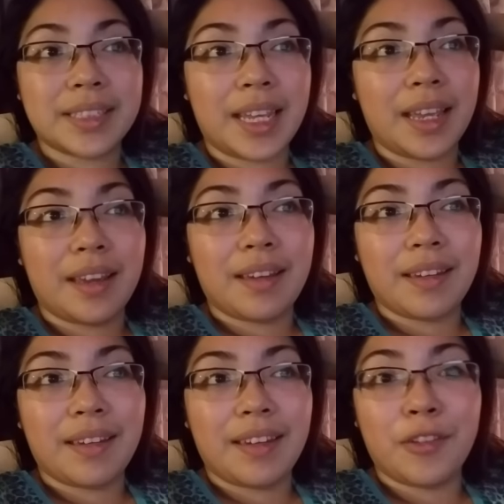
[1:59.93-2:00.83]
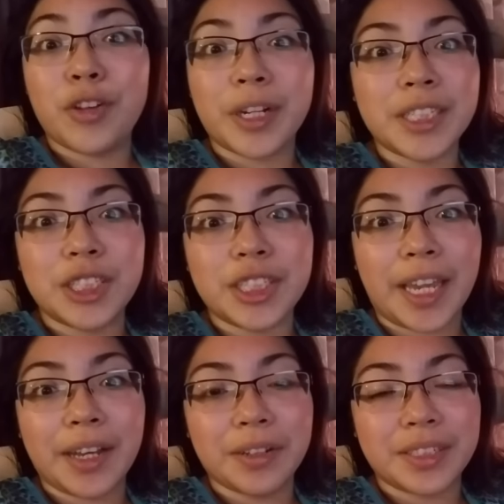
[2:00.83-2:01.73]
like if you're in
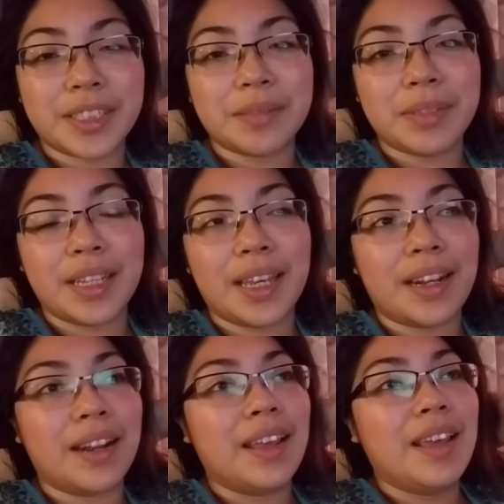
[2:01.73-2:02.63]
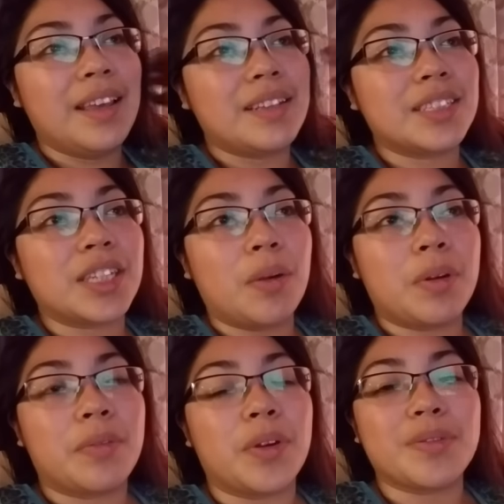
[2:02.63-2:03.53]
jail or something. And the
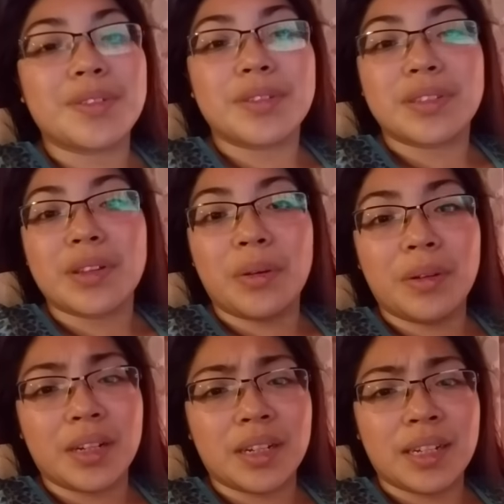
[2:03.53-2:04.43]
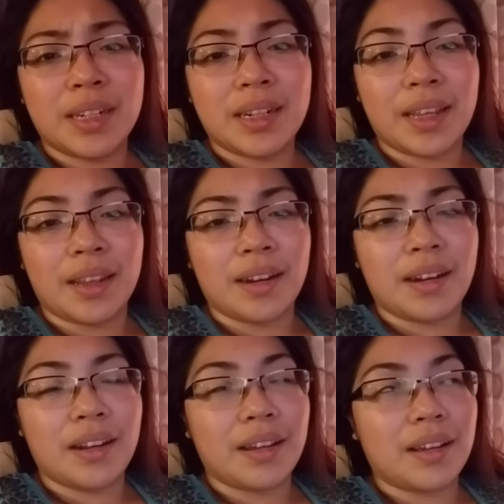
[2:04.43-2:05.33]
shower felt so good,
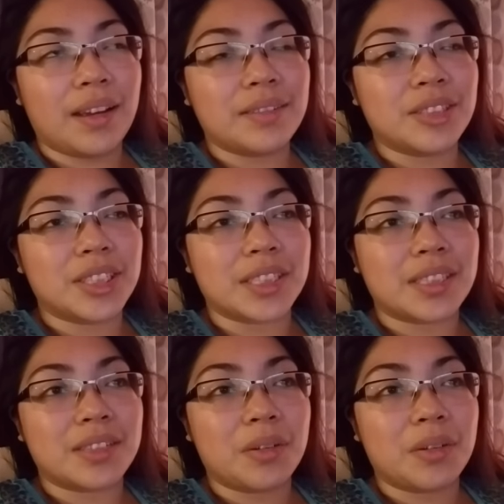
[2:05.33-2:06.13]
and I was just